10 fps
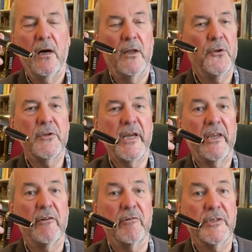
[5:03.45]
are not
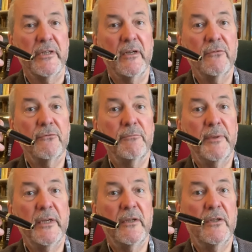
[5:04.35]
accurate enough
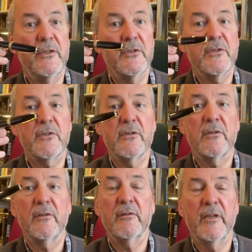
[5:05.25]
because
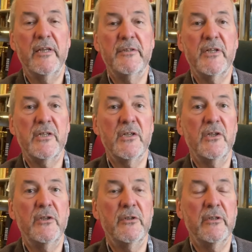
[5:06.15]
it
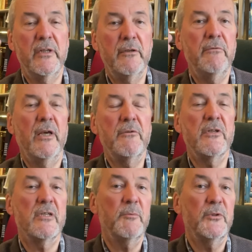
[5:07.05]
discerned no
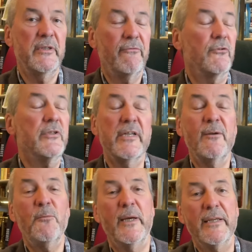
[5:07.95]
noticeable difference
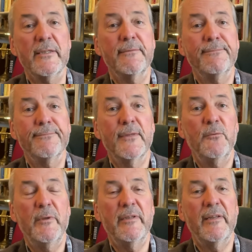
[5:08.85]
in weight
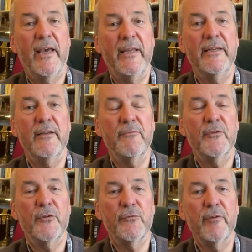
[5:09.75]
with any
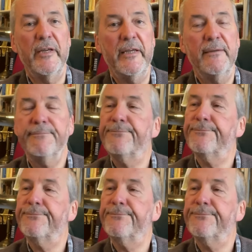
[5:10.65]
of the three.